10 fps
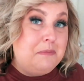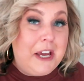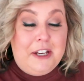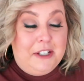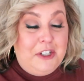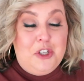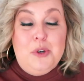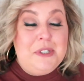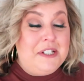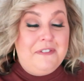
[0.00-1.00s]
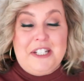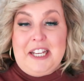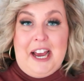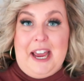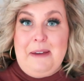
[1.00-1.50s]
make use of the
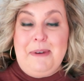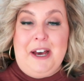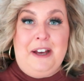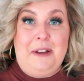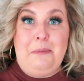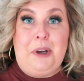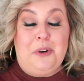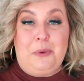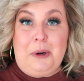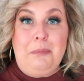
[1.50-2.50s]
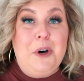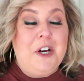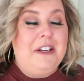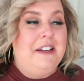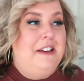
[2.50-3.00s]
time. I'm gonna read a
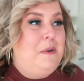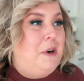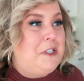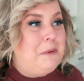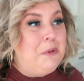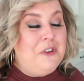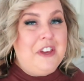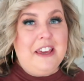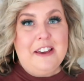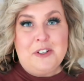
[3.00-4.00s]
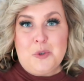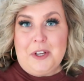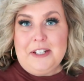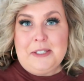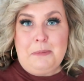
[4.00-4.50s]
book, watch a movie,
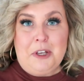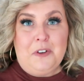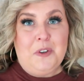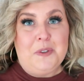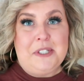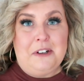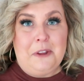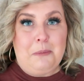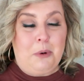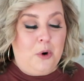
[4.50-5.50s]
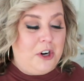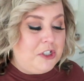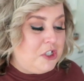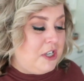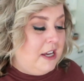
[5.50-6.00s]
enjoy this meal, go sit on the
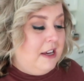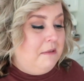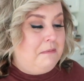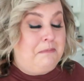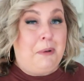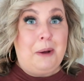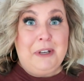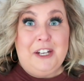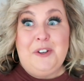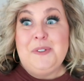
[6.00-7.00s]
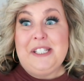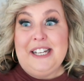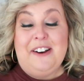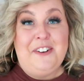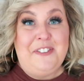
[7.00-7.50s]
porch. I'm probably gonna go
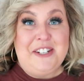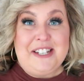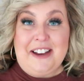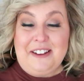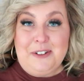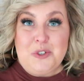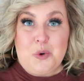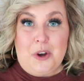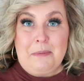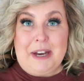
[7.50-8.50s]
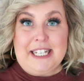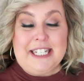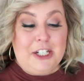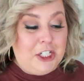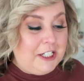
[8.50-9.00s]
sit out on the deck and enjoy my
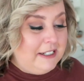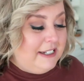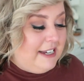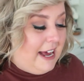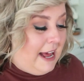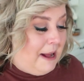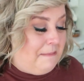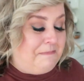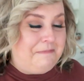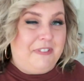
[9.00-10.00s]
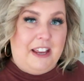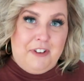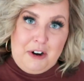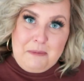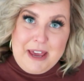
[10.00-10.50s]
dinner.
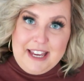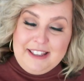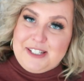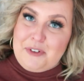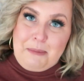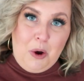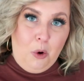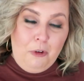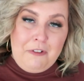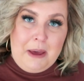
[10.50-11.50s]
If I were making this for my whole